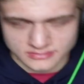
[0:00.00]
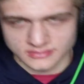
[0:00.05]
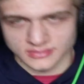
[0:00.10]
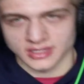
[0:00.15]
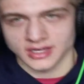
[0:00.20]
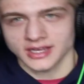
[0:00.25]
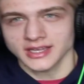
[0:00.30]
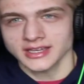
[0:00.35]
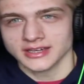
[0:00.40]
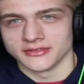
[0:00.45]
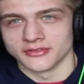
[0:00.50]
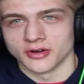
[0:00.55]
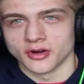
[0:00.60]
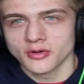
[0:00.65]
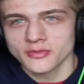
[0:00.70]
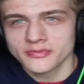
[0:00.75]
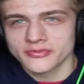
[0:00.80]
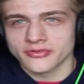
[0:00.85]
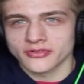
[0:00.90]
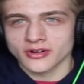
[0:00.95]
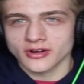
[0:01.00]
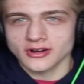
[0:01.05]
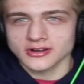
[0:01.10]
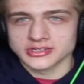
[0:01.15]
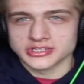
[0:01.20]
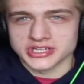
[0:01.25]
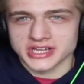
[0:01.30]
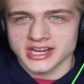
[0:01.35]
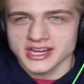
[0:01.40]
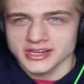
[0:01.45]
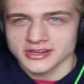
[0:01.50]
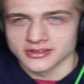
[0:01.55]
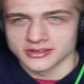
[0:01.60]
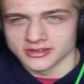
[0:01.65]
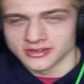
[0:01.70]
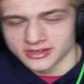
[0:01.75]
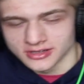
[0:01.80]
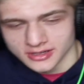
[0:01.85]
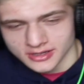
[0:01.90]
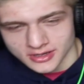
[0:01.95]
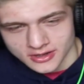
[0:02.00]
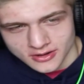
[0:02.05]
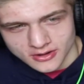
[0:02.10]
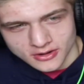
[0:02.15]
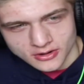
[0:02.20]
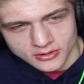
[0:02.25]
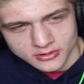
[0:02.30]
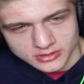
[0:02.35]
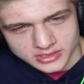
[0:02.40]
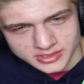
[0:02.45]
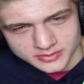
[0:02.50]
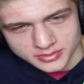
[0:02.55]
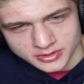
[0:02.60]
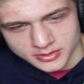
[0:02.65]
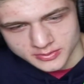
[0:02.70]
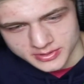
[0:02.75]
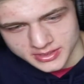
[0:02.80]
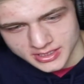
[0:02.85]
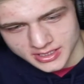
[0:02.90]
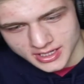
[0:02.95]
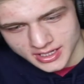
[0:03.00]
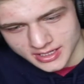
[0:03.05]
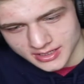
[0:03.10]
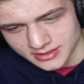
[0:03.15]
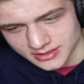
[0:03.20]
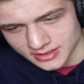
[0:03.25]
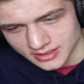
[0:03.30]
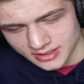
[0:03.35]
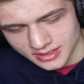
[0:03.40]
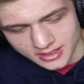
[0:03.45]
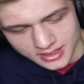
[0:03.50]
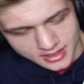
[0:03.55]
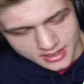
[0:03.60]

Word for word: I have hope for our channel. Holy poop, he gained